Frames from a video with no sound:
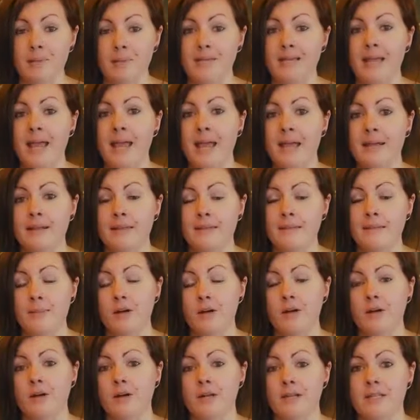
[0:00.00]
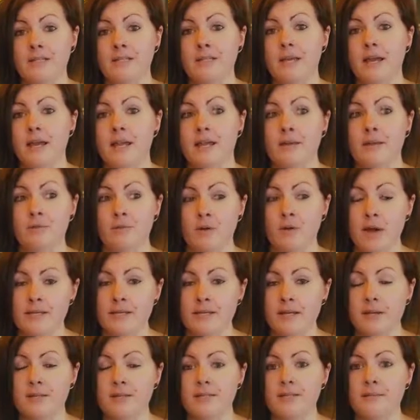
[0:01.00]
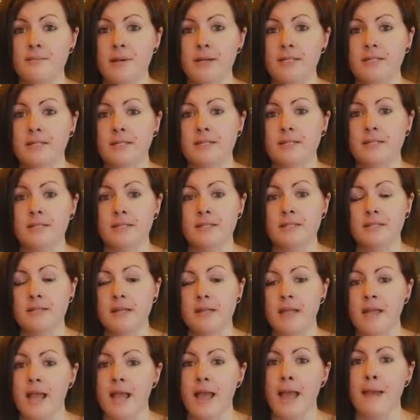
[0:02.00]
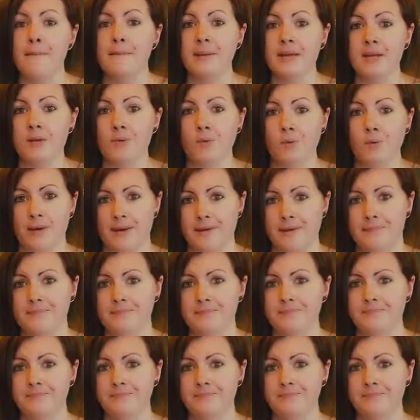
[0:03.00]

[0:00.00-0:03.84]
plan in the book, it's like, write down some ideas and pick one.